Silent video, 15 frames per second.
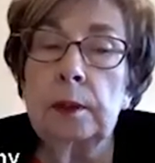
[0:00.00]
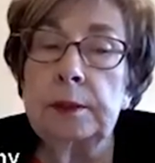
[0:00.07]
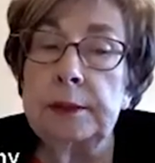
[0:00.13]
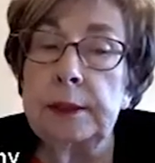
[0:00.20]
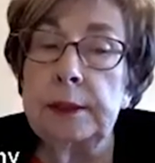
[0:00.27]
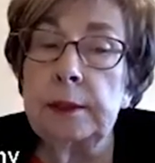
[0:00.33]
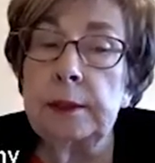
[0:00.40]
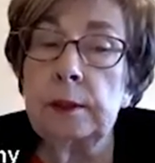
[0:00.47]

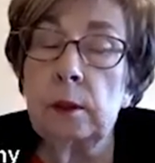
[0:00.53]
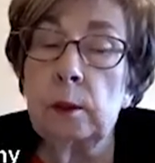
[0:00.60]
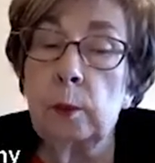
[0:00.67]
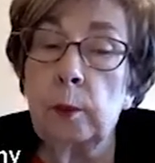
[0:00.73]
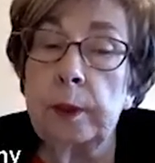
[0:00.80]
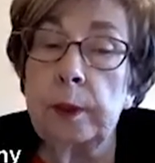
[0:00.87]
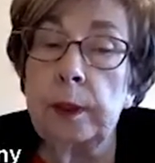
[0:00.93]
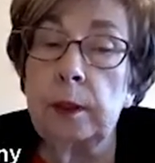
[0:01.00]
Did or
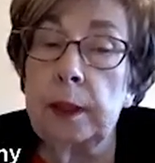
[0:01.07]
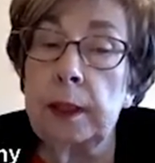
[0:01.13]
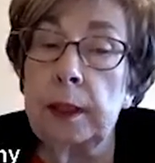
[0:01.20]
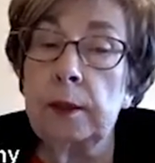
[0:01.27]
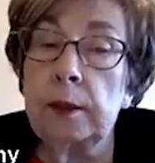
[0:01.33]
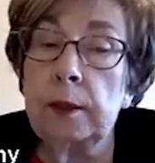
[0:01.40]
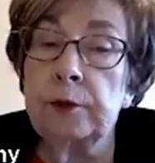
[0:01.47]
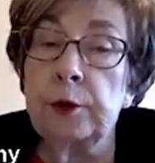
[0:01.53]
will
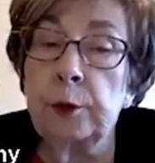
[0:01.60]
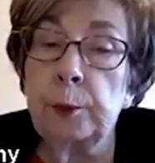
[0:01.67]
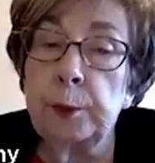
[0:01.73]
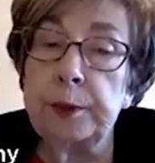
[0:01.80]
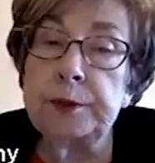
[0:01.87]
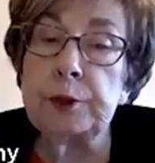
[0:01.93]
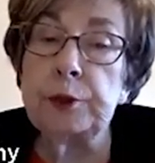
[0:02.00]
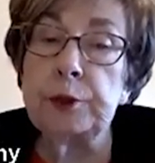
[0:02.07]
any of your
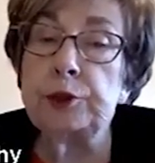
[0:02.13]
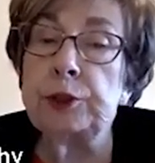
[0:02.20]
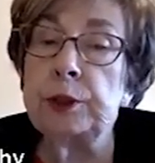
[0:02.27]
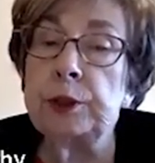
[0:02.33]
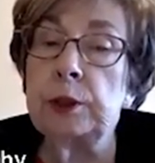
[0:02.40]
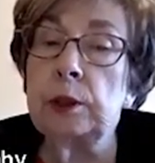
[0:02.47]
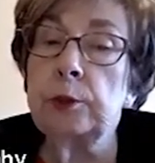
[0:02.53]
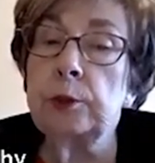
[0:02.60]
research
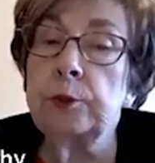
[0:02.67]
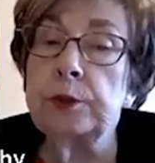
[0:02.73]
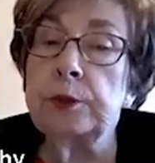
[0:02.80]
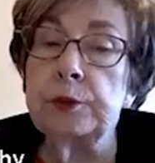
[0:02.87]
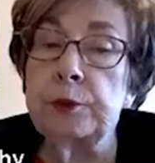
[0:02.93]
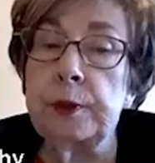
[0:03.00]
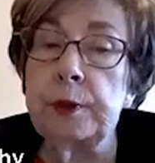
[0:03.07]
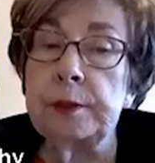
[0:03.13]
include the
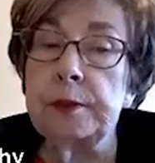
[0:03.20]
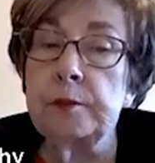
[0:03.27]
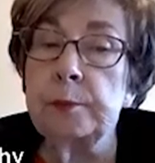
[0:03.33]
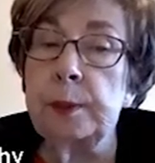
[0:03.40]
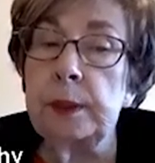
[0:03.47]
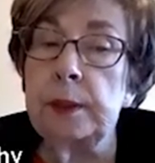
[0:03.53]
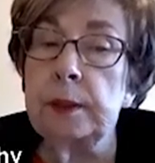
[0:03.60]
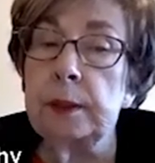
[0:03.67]
stress of
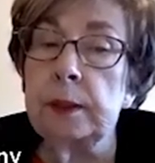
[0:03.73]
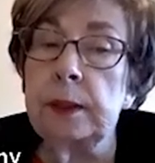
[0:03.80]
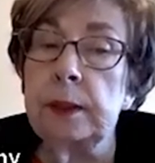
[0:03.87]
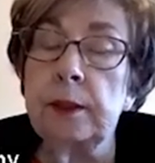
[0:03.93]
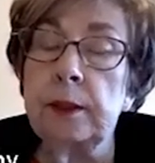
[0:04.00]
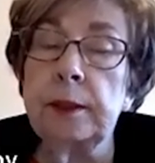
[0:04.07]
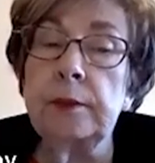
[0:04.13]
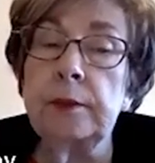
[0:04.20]
being a
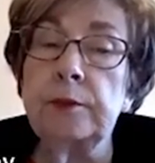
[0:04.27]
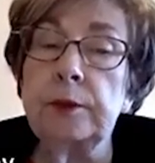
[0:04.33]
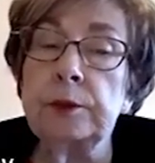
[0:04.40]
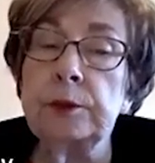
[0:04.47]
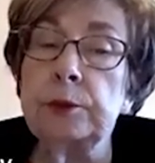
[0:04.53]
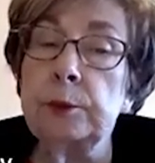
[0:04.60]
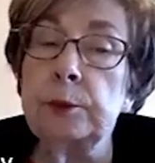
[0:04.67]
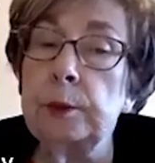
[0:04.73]

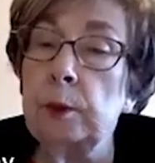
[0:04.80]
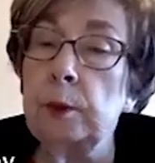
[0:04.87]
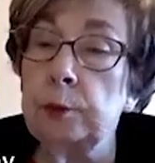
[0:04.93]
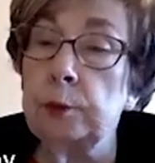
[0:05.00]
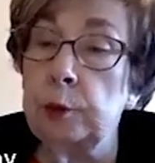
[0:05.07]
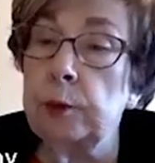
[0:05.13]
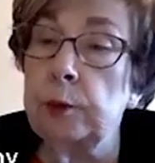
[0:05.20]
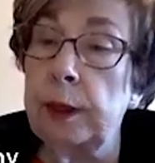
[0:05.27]
caregiver to an
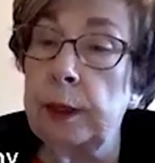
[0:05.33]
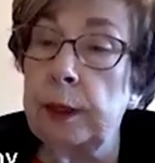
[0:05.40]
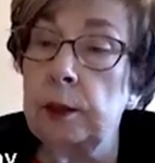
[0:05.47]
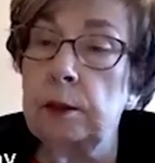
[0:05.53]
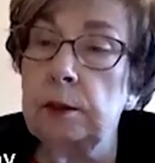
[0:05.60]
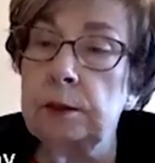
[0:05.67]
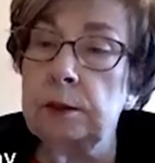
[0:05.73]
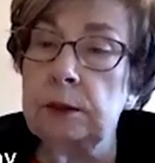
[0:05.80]
older
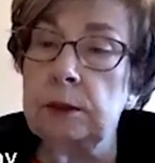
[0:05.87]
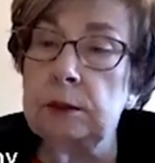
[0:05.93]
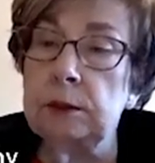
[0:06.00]
adult?